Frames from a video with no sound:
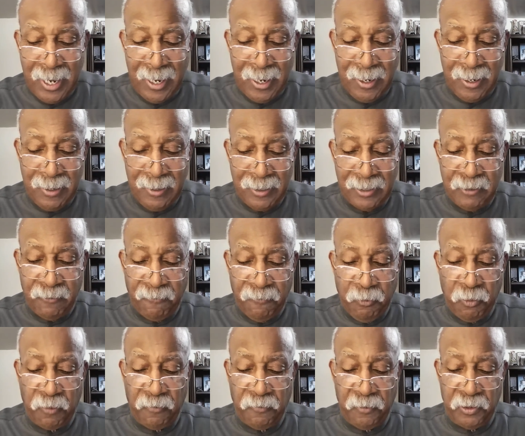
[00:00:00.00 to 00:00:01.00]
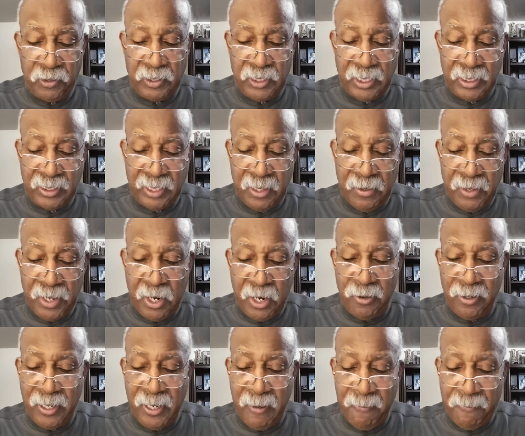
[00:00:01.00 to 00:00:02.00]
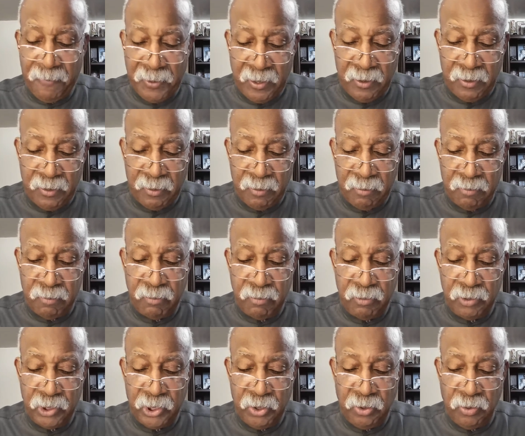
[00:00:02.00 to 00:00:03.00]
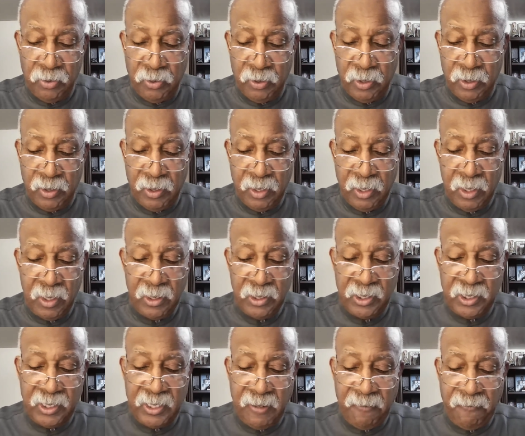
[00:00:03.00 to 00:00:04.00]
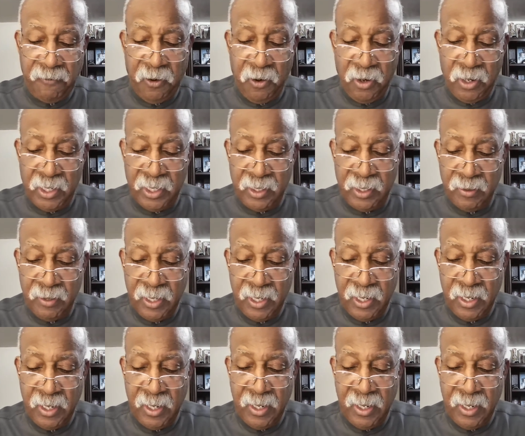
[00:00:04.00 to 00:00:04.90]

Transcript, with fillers: Uh, it's the fourth verse says, And they are impotent children, stiff-hearted.